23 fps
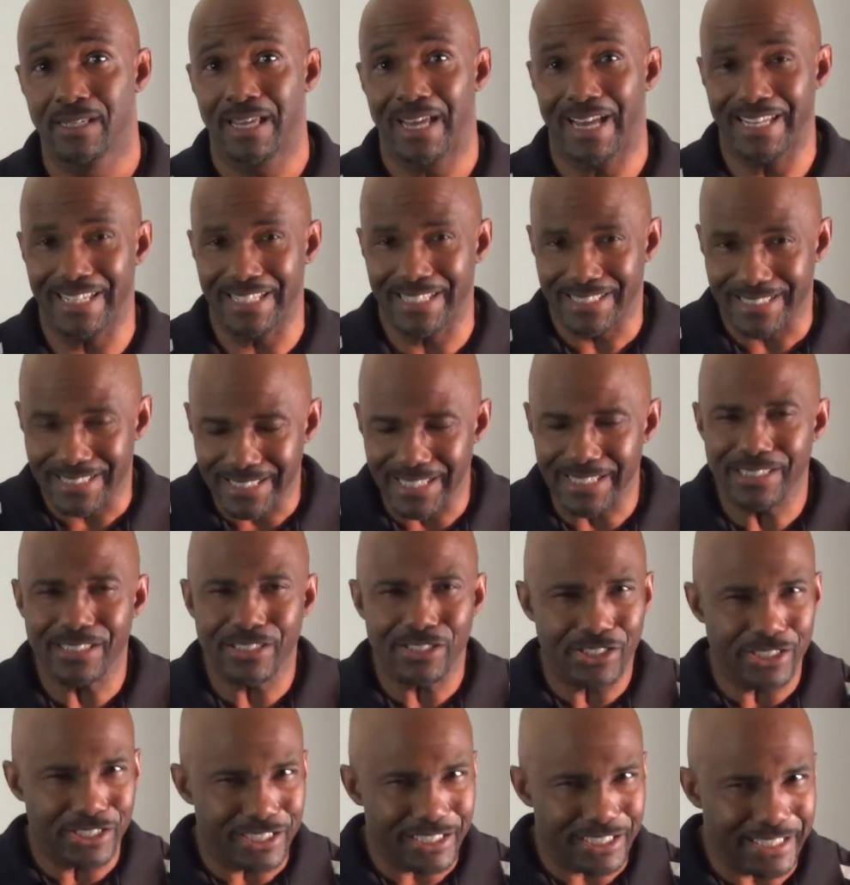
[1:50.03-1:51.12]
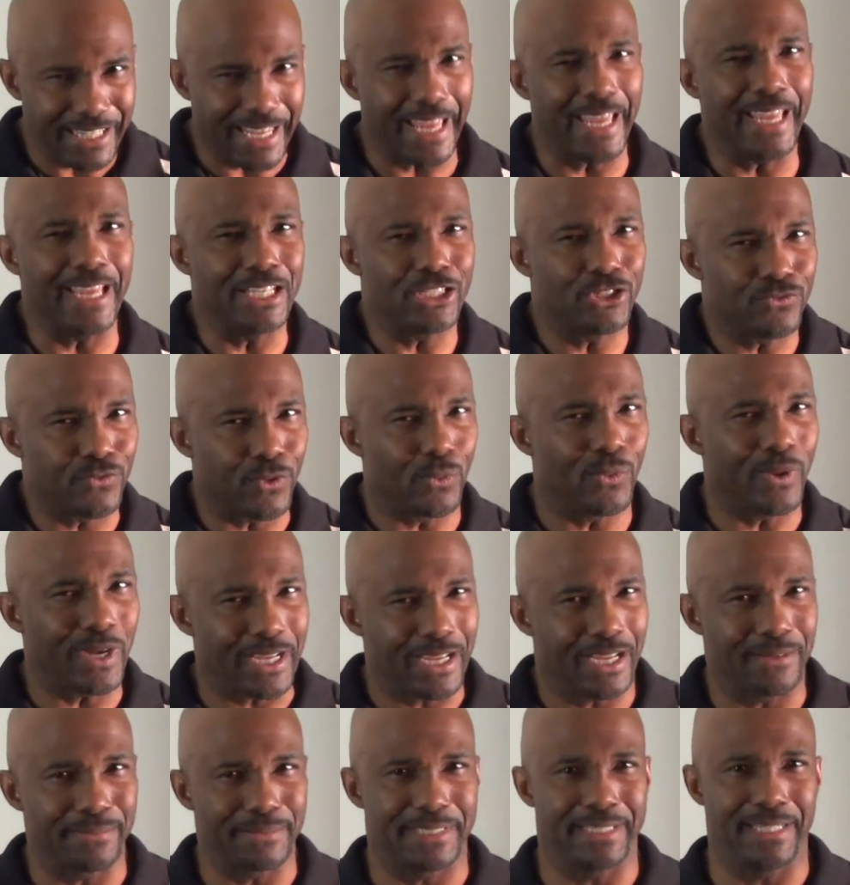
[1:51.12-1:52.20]
and it sets the stage for what
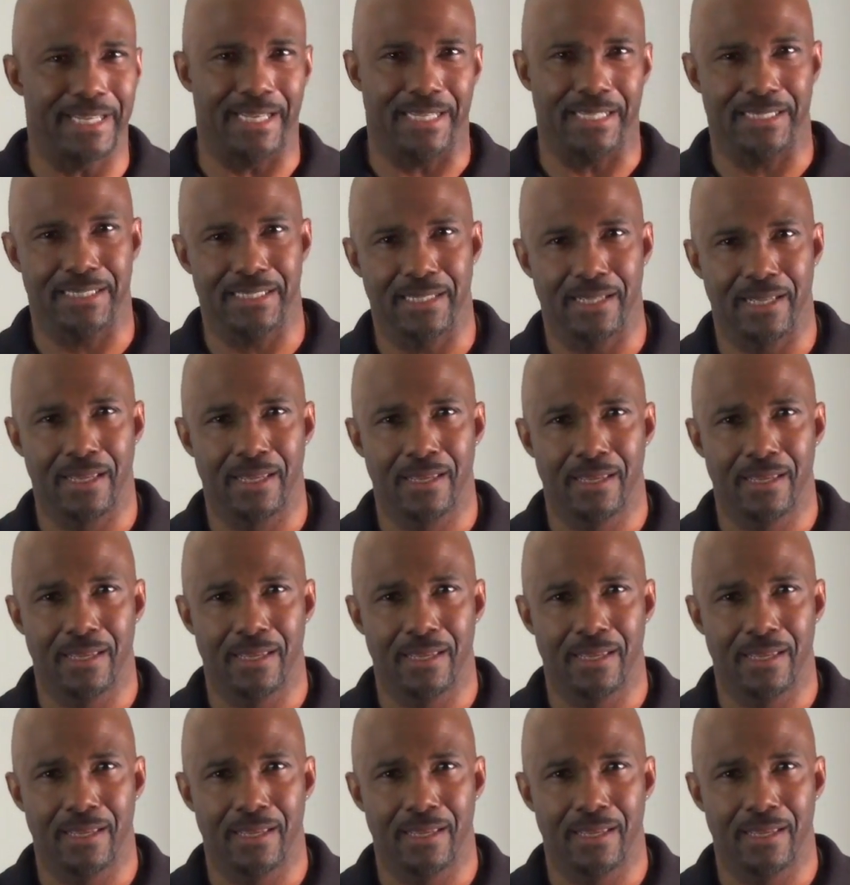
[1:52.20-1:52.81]
comes next.